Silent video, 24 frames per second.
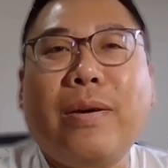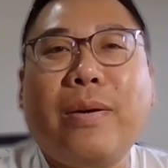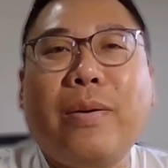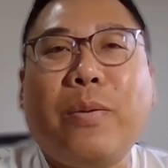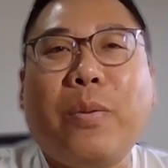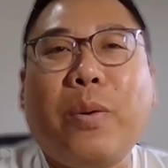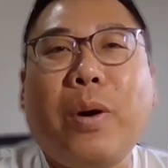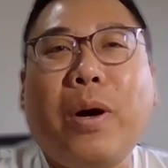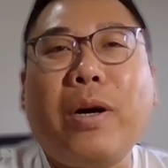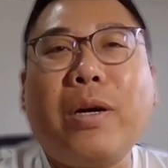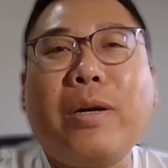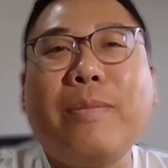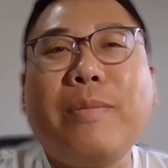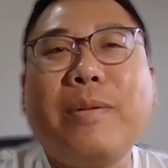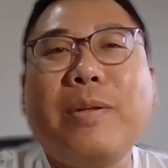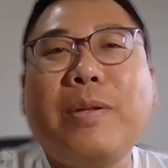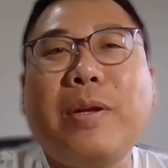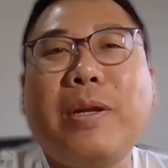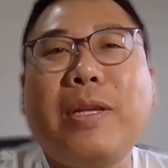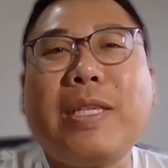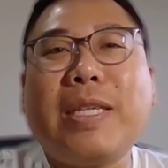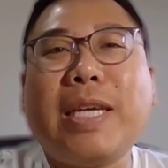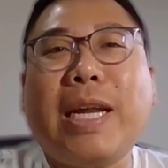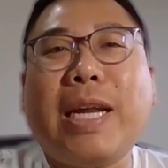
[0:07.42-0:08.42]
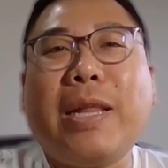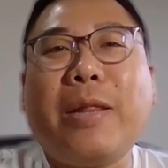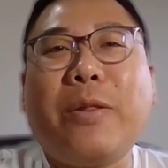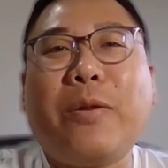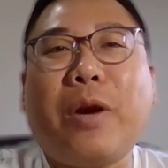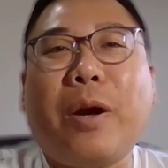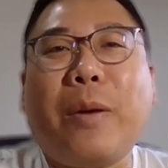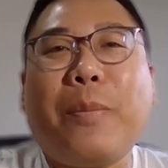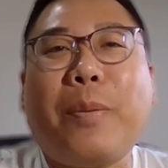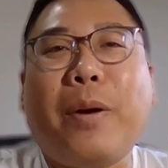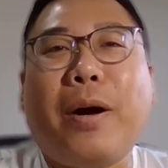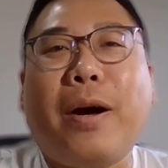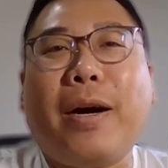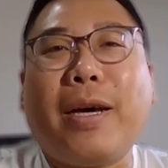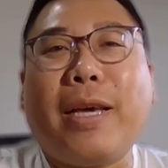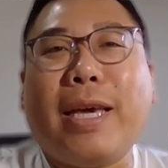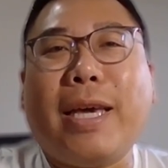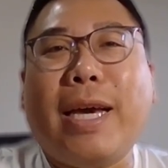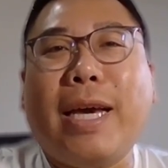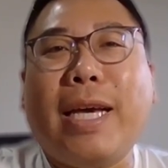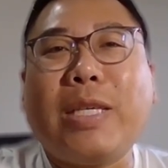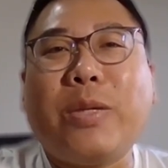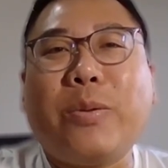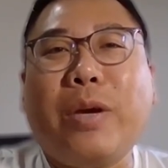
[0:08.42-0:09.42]
Welcome to Design and Thrive
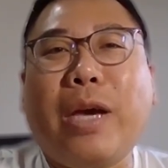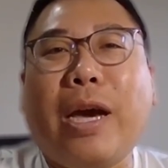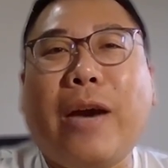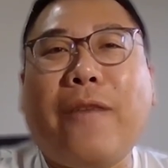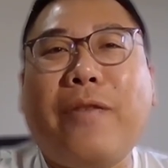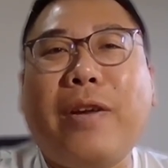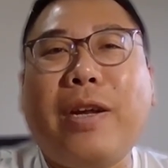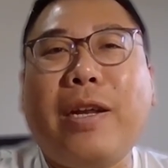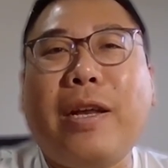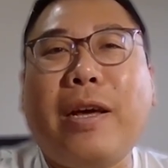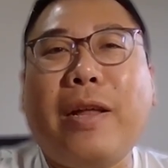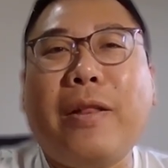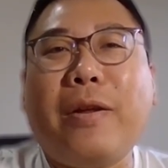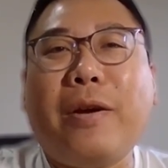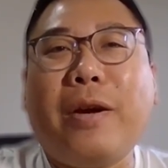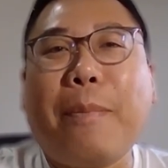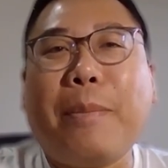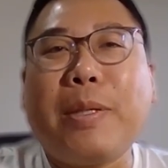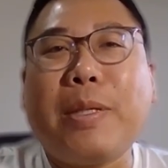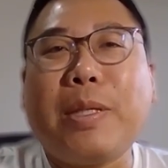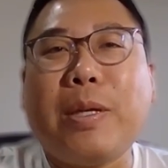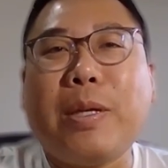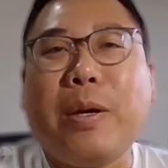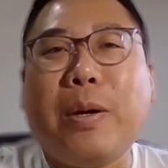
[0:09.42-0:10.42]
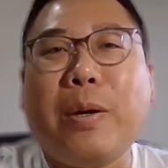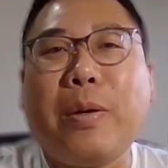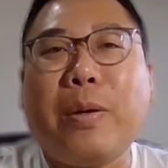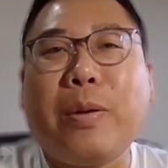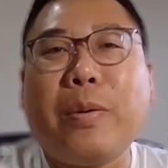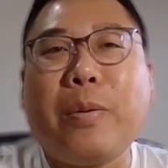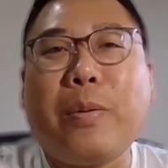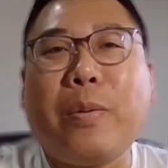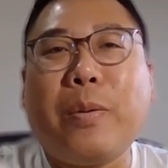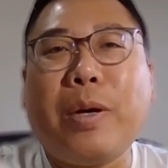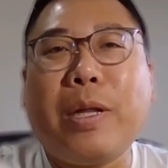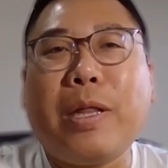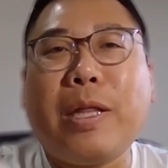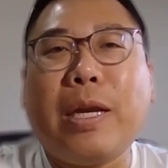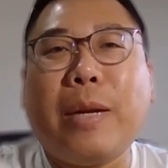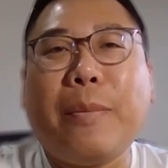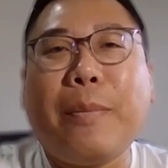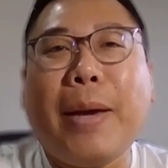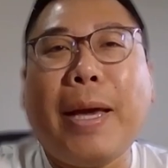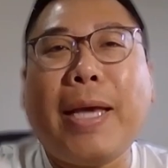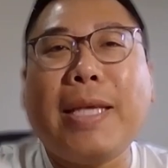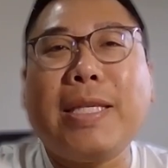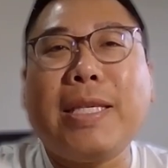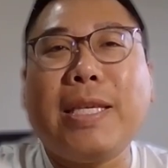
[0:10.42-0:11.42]
podcast. We have another episode with an
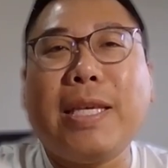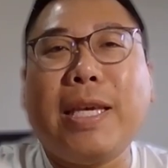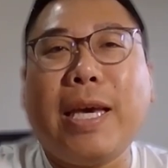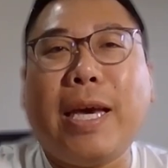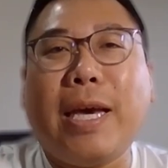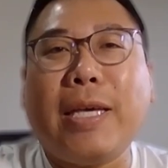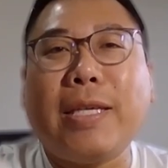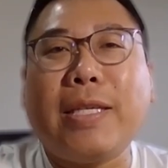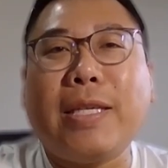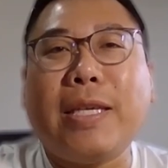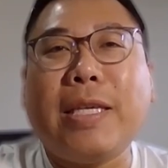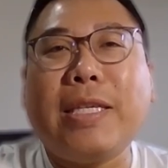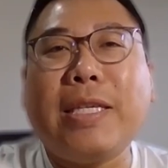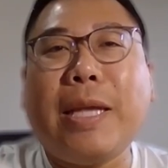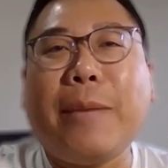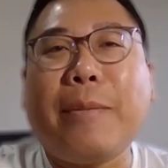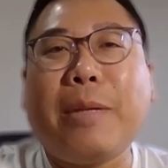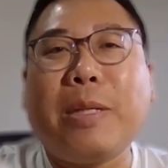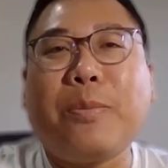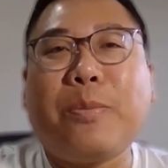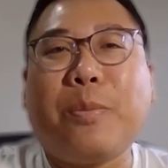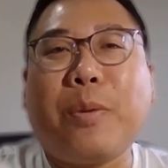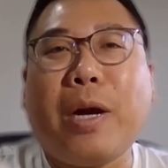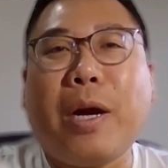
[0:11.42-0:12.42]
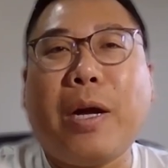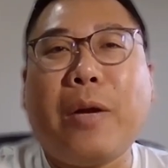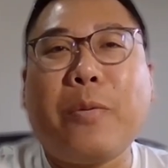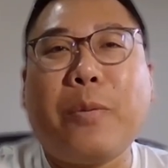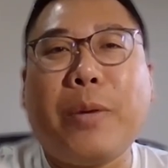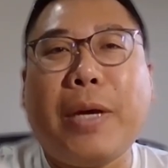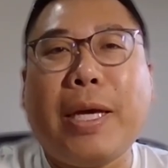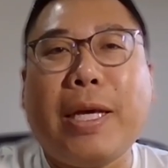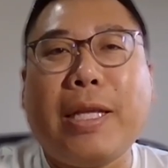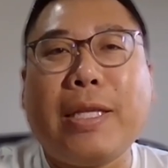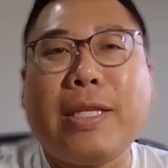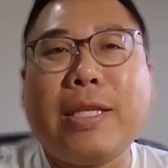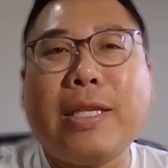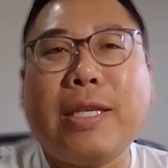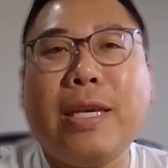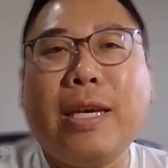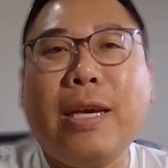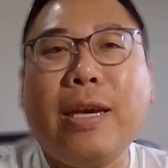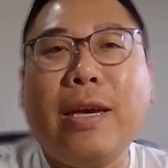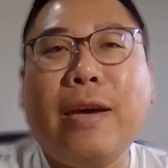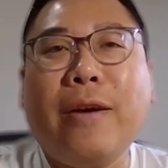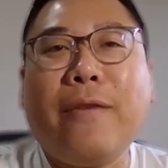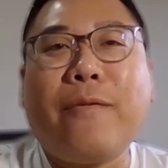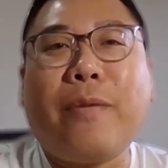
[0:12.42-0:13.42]
amazing guest. His name is Bryan Wiens
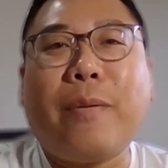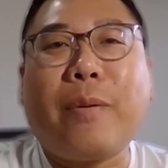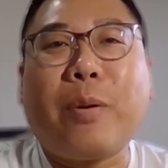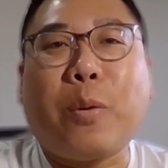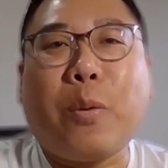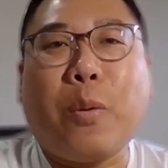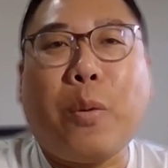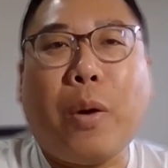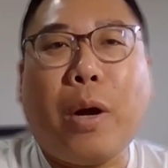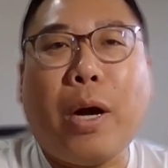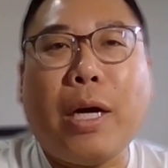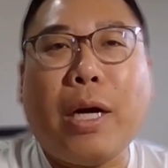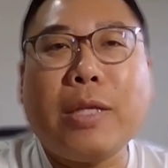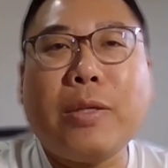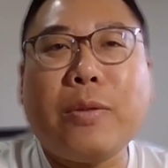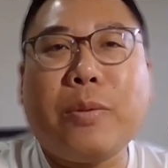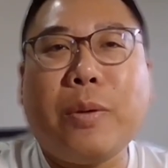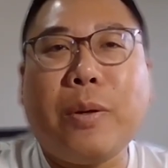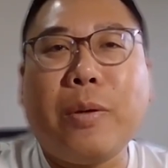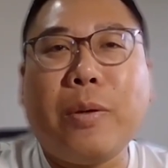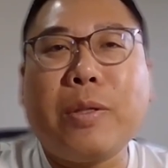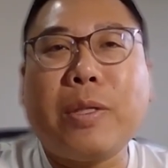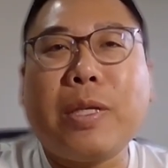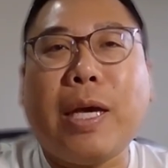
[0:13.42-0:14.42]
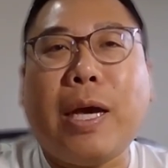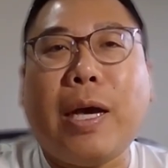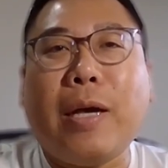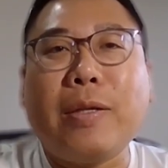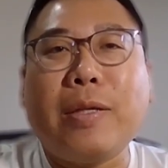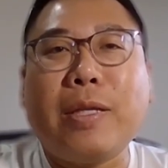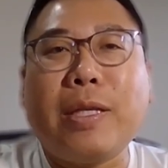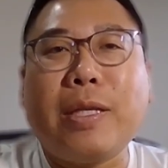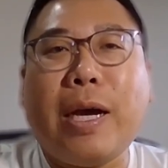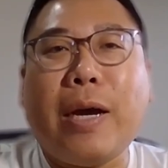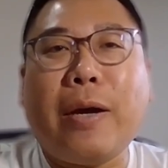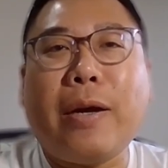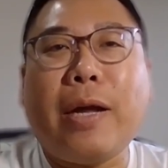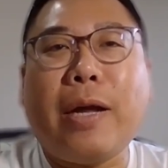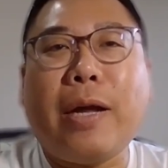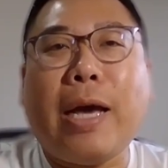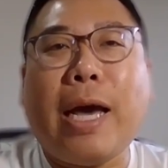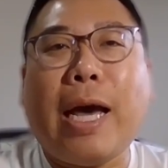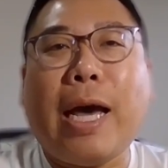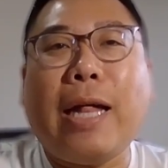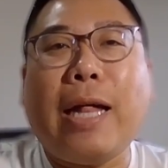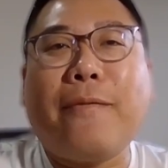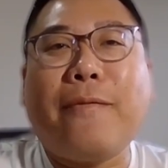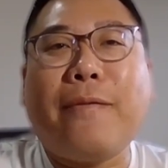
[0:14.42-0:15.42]
from Crossroads Counseling out in
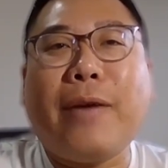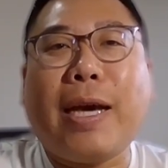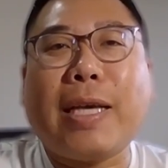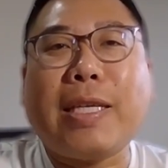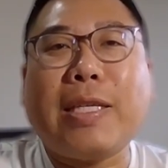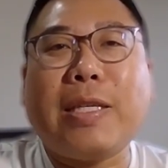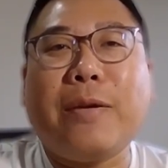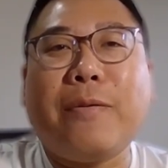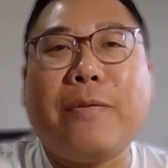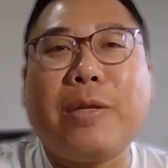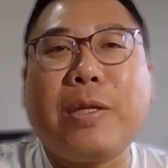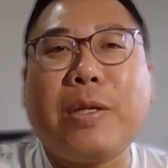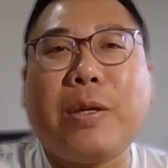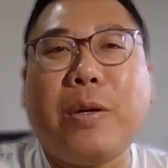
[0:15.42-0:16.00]
Halifax, Nova